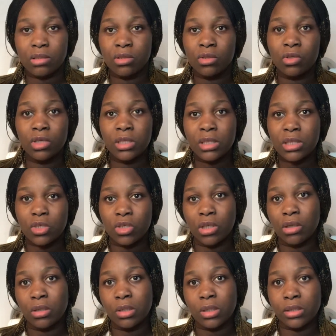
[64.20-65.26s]
you don't
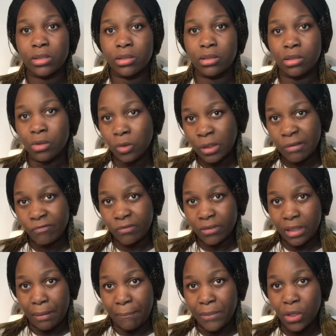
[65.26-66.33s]
struggle looking for
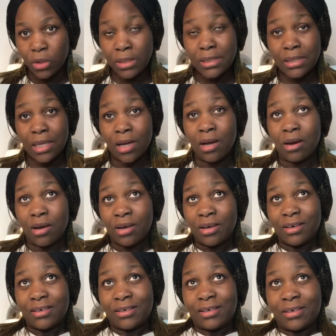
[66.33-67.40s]
them, because
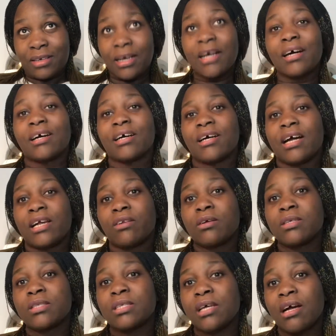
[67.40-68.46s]
I
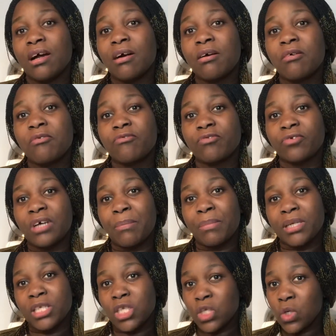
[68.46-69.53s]
don't have a
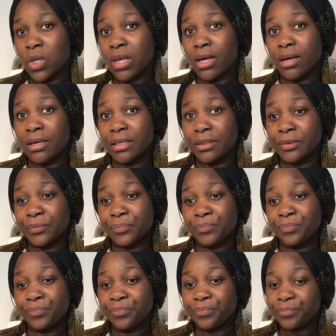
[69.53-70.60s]
particular,
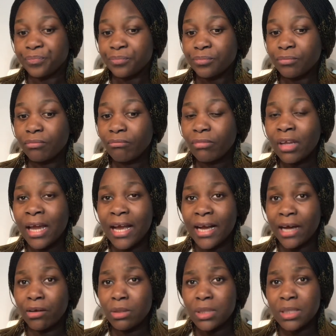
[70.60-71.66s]
I
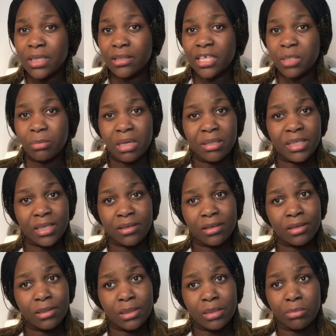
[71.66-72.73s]
cannot say that my channel
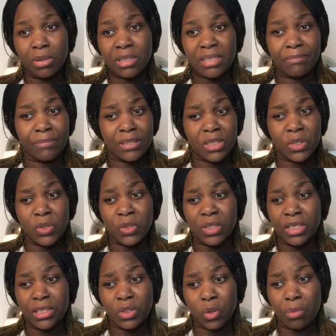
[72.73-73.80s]
is about a
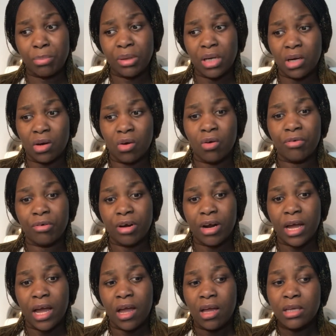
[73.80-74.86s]
particular topic or
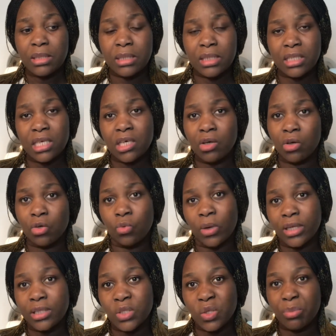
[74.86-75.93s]
sticking on
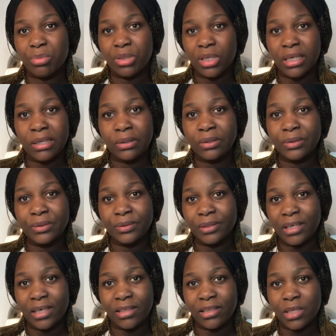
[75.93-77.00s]
one topic alone.
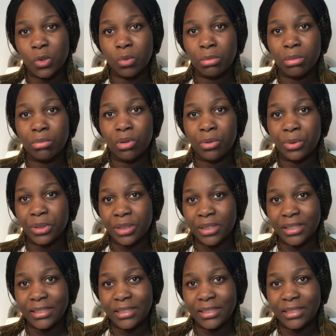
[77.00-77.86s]
That would be boring.